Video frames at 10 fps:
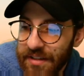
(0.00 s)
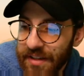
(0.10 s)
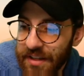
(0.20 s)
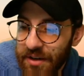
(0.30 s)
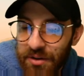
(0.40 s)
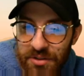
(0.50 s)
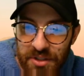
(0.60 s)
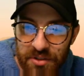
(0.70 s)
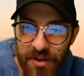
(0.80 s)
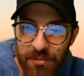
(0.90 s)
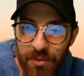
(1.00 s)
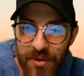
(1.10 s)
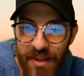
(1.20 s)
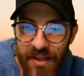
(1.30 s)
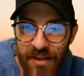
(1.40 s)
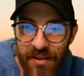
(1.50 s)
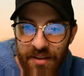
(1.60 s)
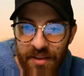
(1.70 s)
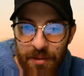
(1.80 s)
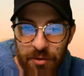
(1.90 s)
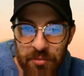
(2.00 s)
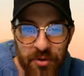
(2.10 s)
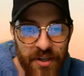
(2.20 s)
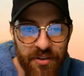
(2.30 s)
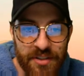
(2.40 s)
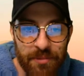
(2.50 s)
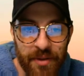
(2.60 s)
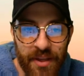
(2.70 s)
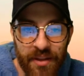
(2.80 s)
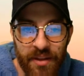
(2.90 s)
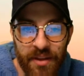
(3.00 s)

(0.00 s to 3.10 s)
like an ocean green, but with like a leopard print or something.